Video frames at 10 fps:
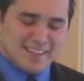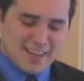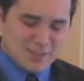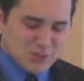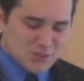
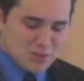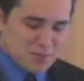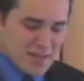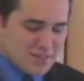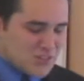I see some
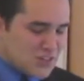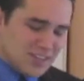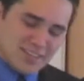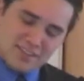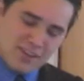heads
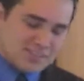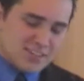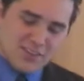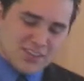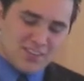shaking, no,
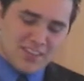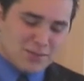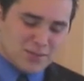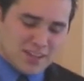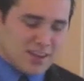no, no, that
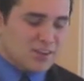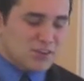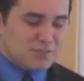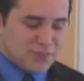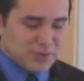was not a
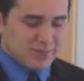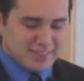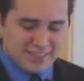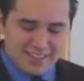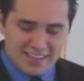good fruit.
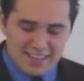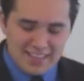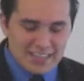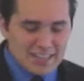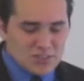
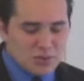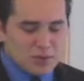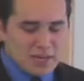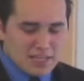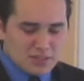So
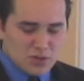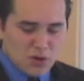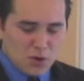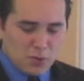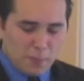let's
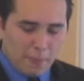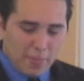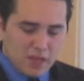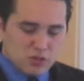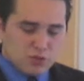go
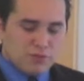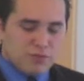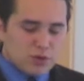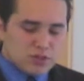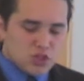to
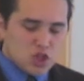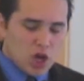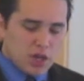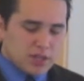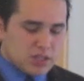1
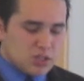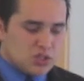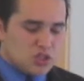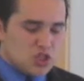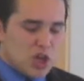John
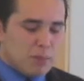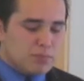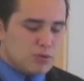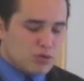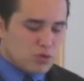
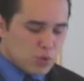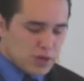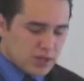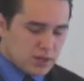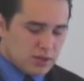chapter
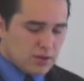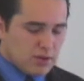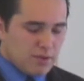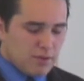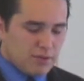3,
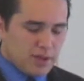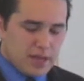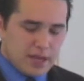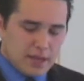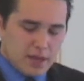
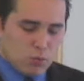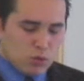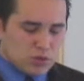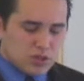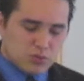and
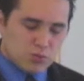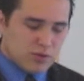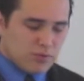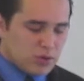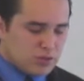we'll just
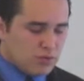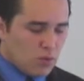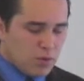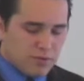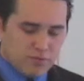read verse
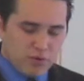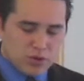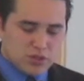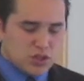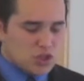4.
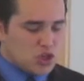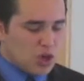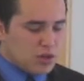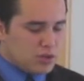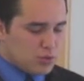1
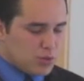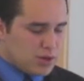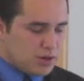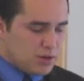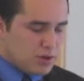John
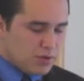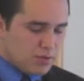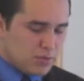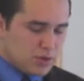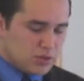3,
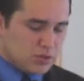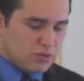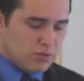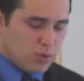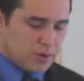verse
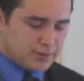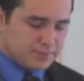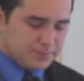4.